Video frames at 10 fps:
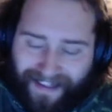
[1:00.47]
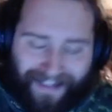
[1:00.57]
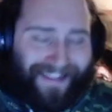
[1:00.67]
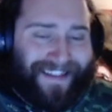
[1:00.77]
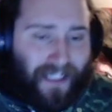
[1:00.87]

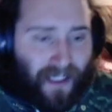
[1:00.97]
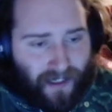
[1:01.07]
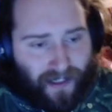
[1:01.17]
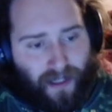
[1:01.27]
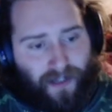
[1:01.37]
The
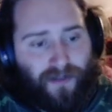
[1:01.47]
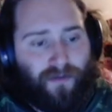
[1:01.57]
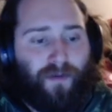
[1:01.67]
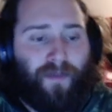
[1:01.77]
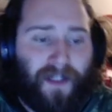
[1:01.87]
next
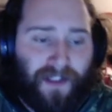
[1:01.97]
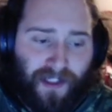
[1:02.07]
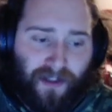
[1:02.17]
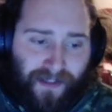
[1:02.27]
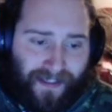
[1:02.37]
rune page
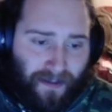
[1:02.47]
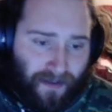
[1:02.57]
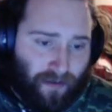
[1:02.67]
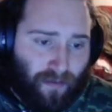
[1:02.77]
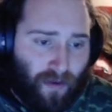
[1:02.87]
here is a
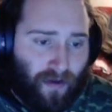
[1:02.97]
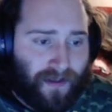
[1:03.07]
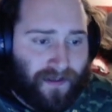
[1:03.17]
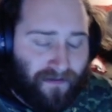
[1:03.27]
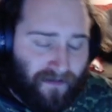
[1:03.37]
little more
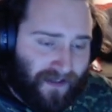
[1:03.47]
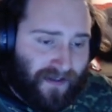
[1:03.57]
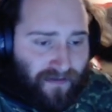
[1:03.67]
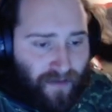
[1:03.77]
defensive.